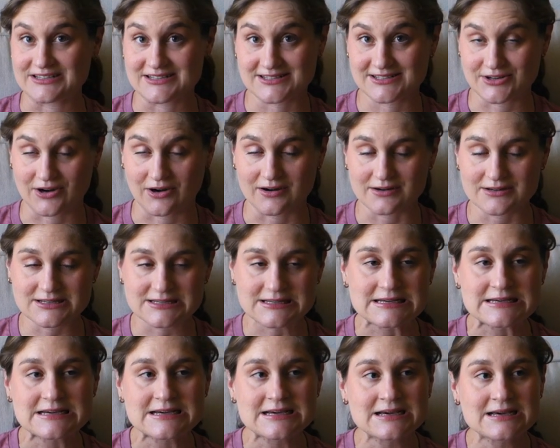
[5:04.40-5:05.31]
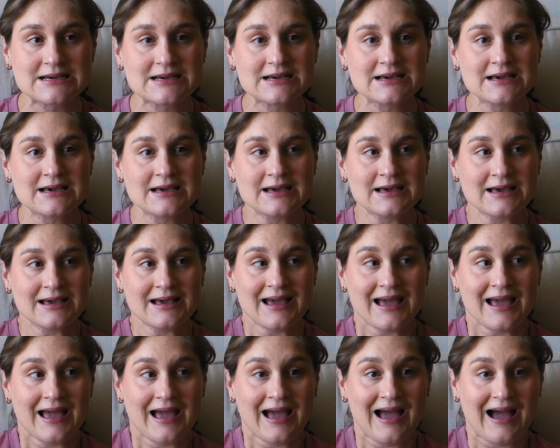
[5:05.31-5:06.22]
to start.
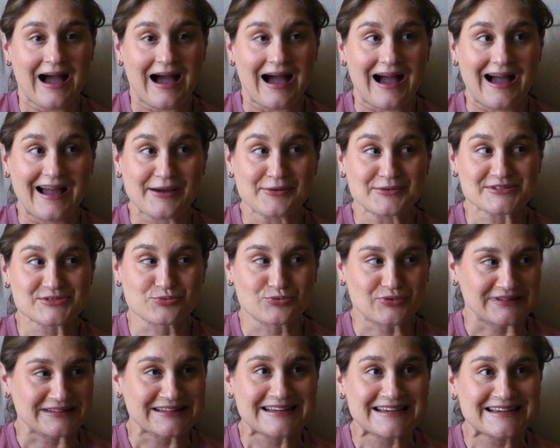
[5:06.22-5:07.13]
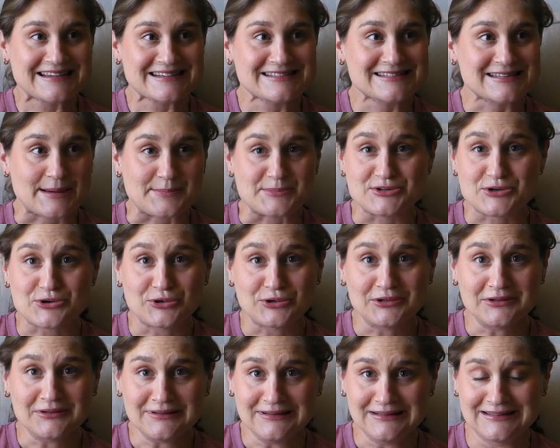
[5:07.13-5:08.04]
I was really
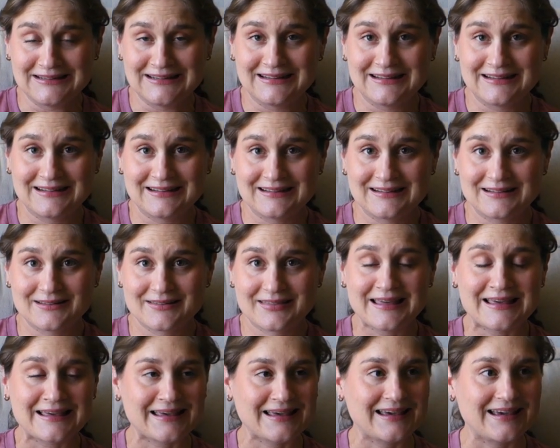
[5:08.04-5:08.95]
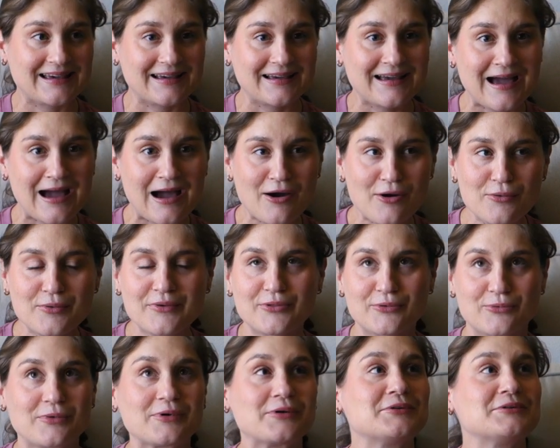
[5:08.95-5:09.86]
skeptical, thinking how in the
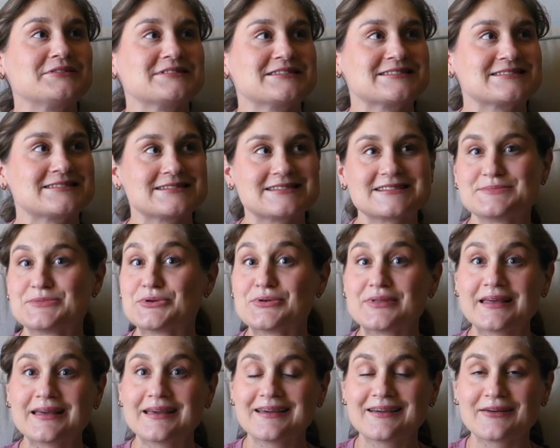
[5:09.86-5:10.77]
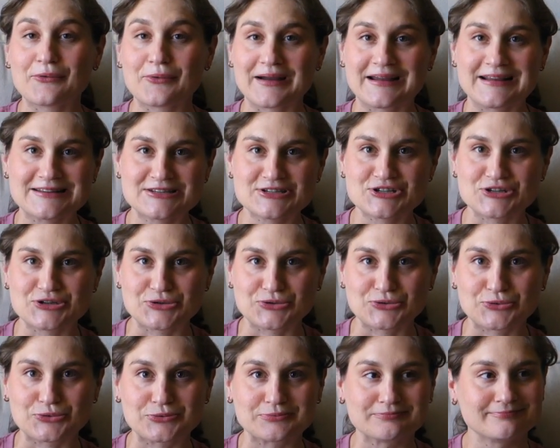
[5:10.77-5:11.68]
world is the smoothie going
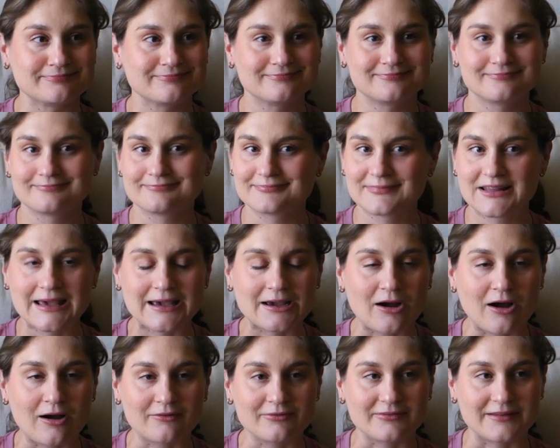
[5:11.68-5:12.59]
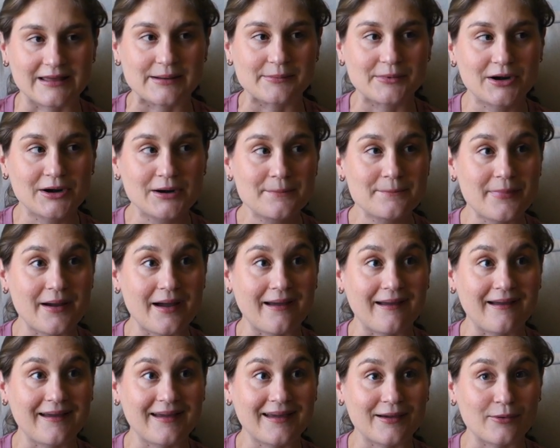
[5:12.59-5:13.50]
to kick off labor,
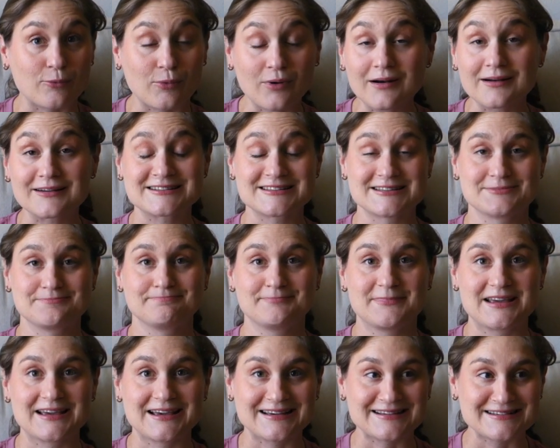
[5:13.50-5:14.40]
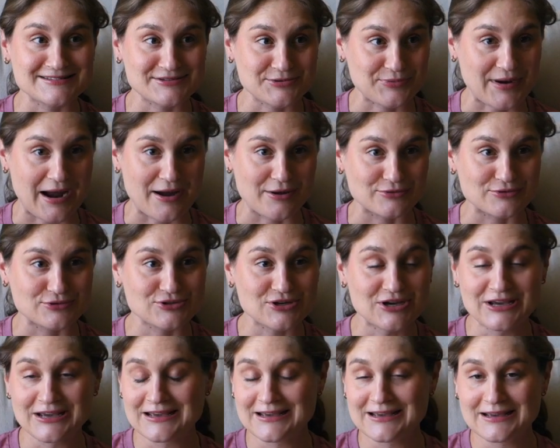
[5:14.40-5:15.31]
but it worked because around
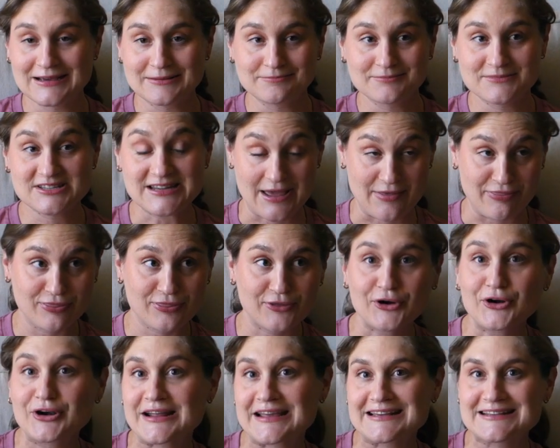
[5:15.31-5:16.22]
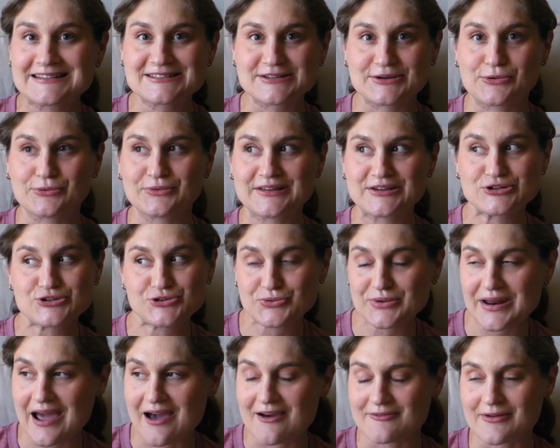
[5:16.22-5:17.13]
10:30, so only
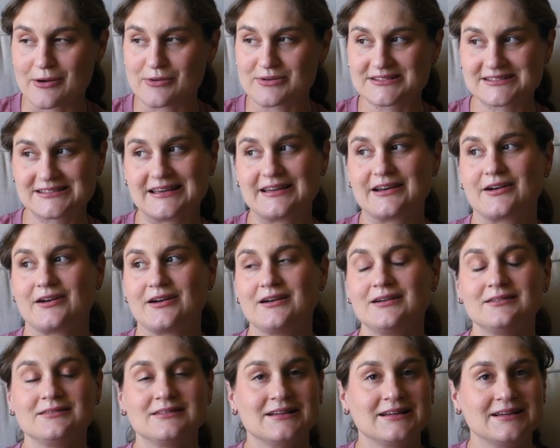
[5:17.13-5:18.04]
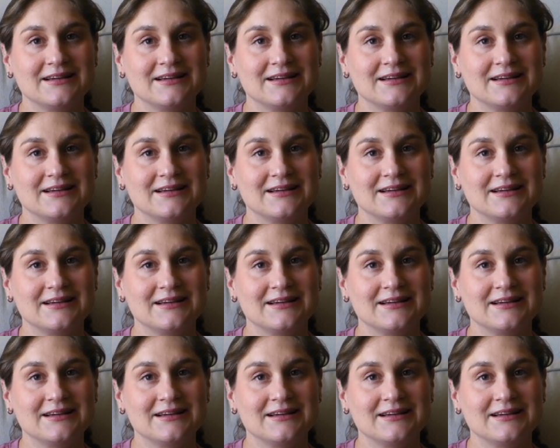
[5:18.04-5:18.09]
2.5 hours later,